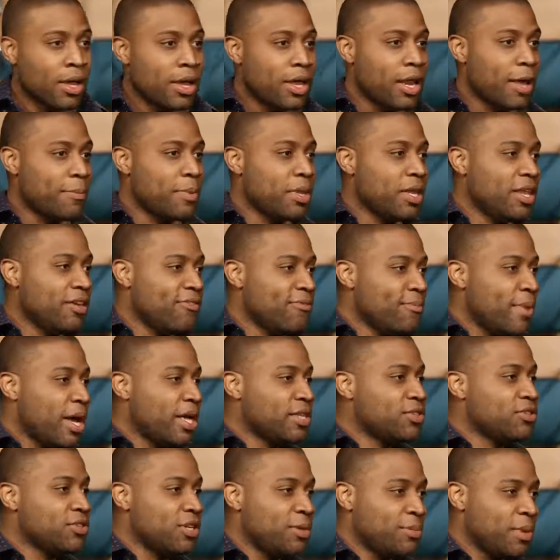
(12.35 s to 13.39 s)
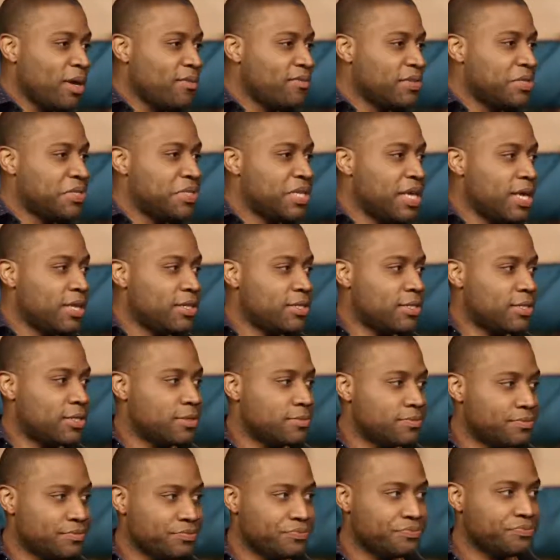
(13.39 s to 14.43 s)
And I've been living my dream ever since.
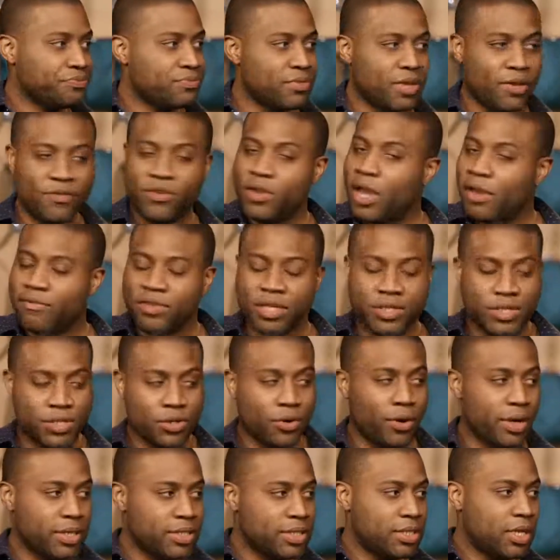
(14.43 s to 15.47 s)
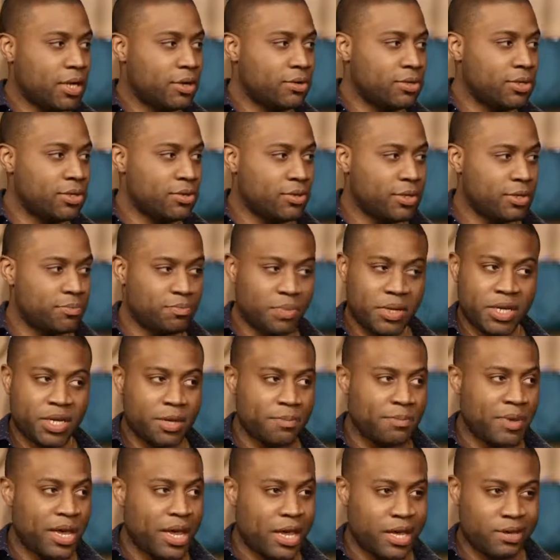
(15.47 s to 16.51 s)
If you have the choice, don't do it. Being a
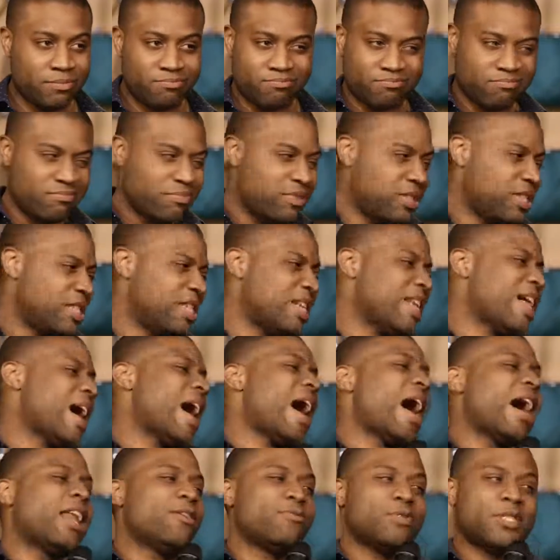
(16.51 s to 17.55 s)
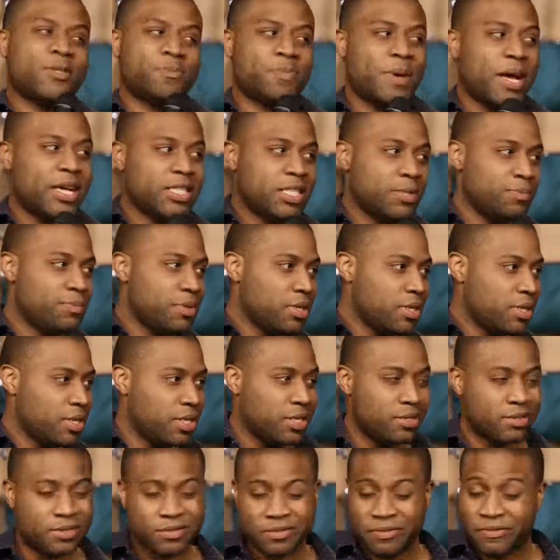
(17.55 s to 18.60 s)
man, a lot of
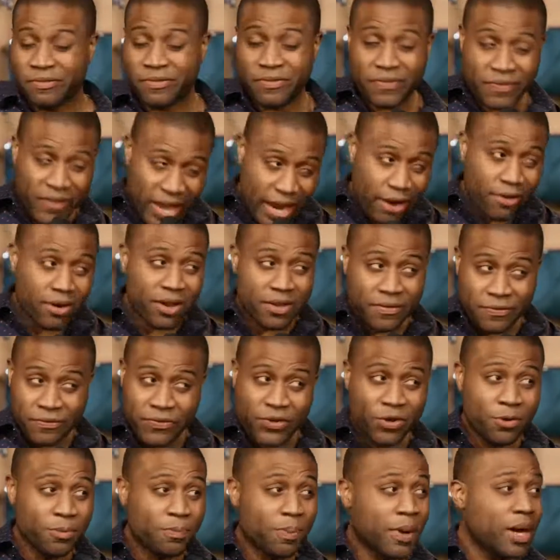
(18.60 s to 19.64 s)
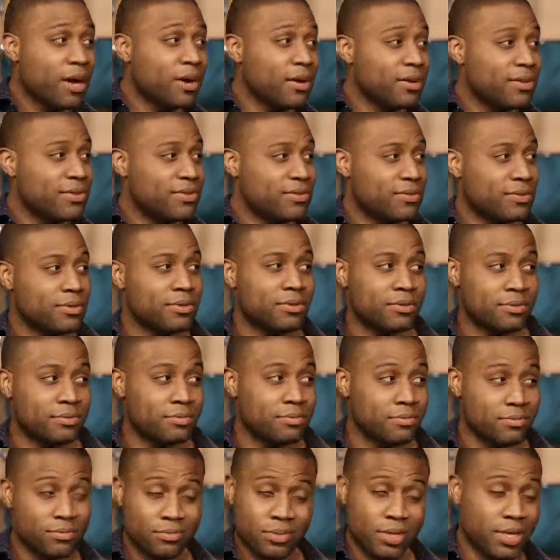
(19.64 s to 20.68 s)
responsibility. Very few perks.
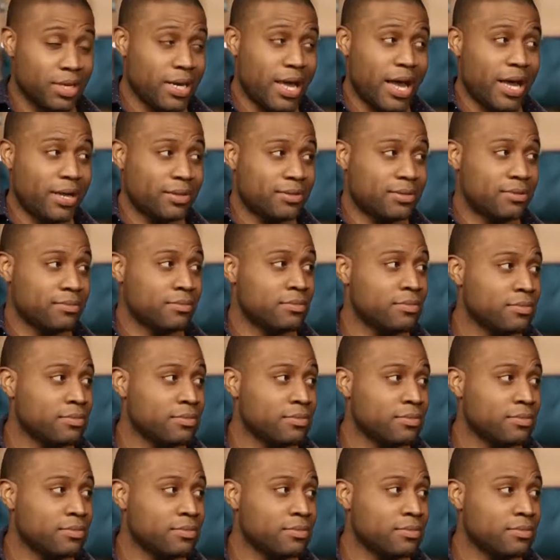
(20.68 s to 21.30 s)
Really not.